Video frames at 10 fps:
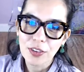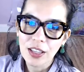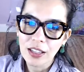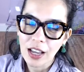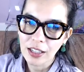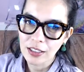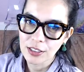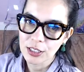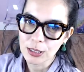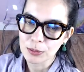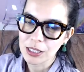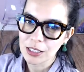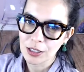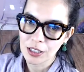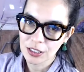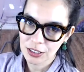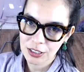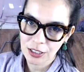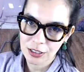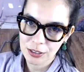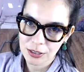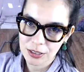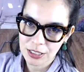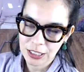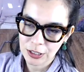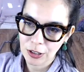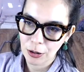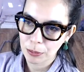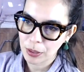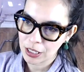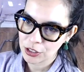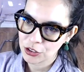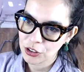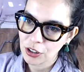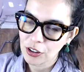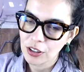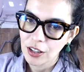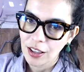like I could just make a hundred dollar tier on Patreon